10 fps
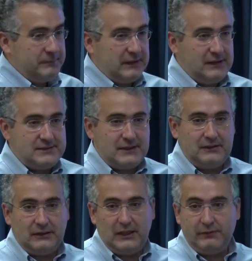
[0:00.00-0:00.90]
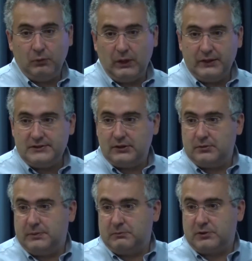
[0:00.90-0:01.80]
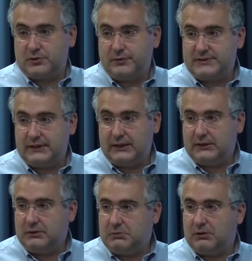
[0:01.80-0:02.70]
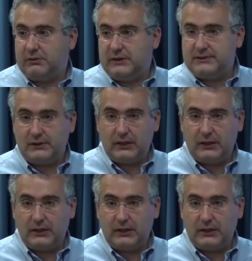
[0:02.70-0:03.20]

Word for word: There is something, level one is a little bit more sophisticated, things